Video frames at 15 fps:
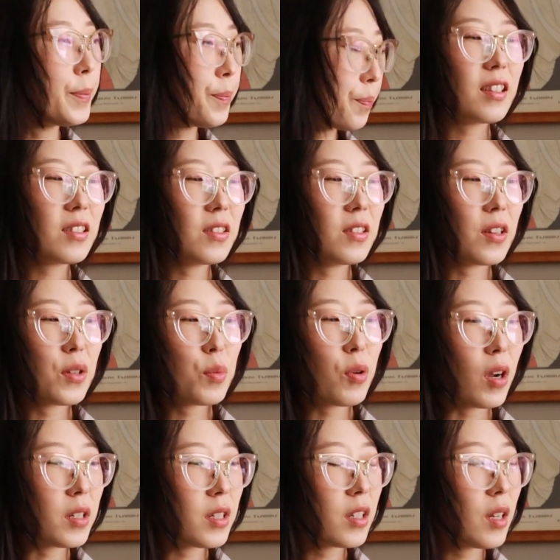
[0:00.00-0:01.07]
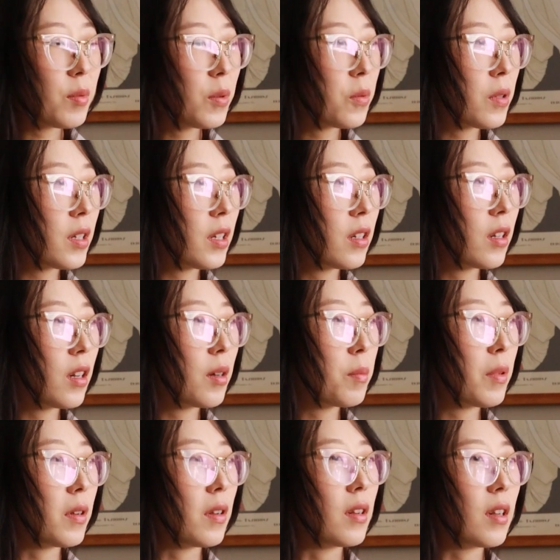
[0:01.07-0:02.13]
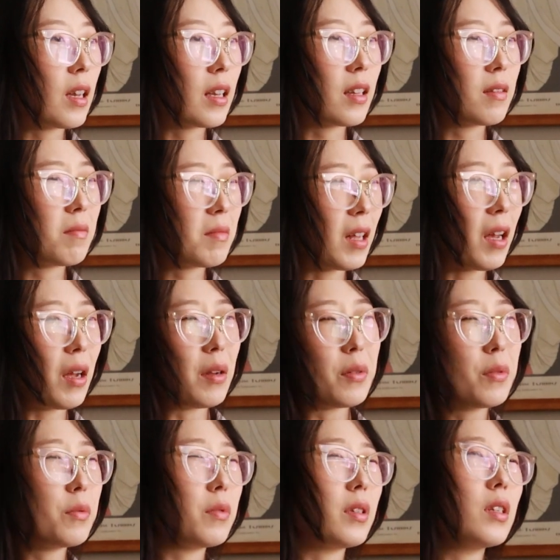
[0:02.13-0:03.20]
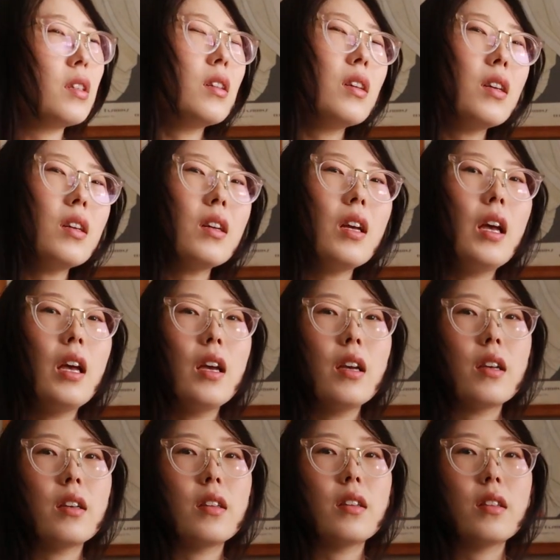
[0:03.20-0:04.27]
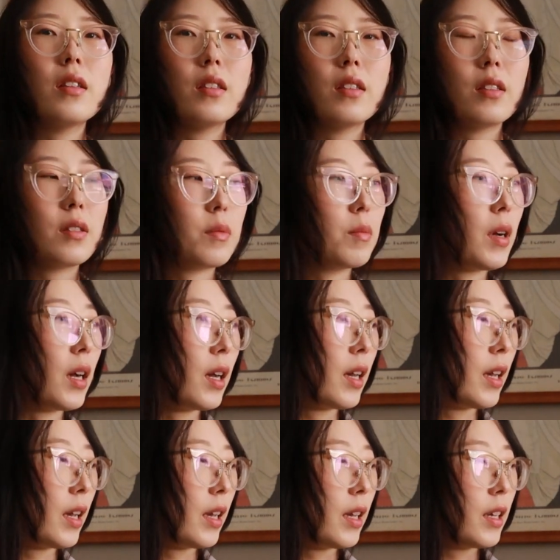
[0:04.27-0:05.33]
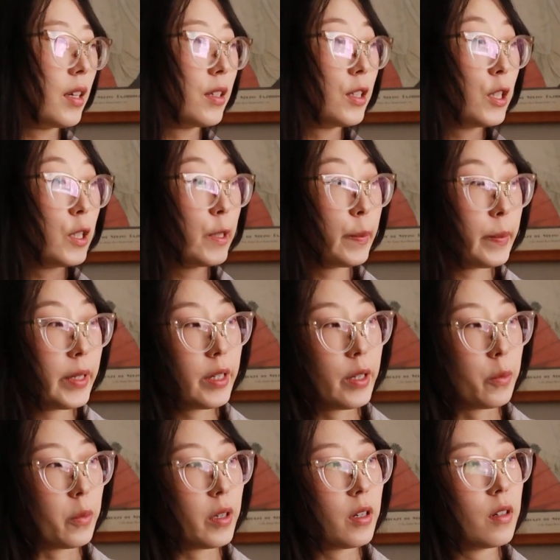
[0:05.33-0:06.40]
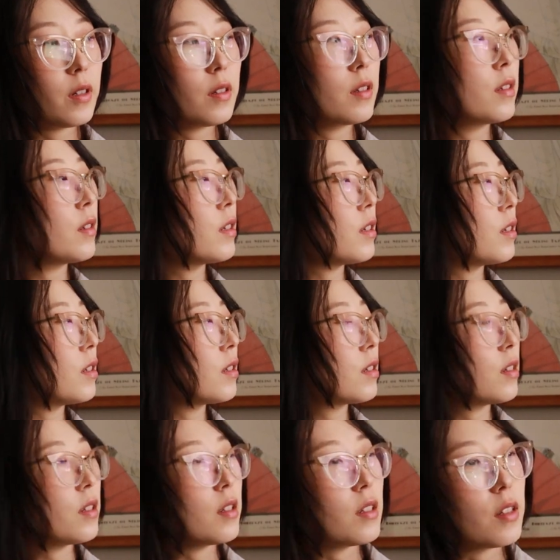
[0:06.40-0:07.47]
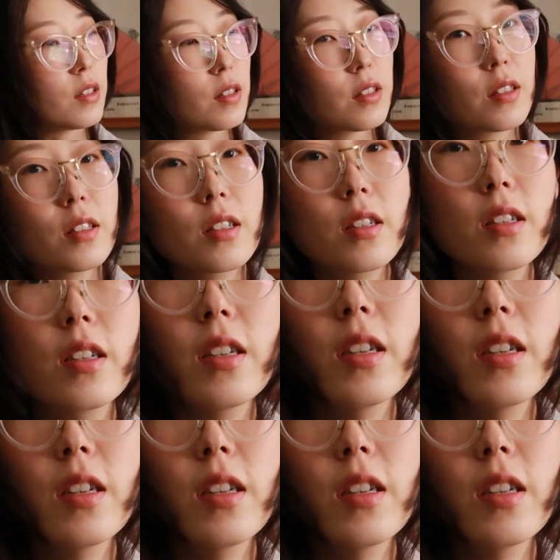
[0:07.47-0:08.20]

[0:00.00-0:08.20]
I guess another project I've been working on, but not really, is my spinning wheel. Is this,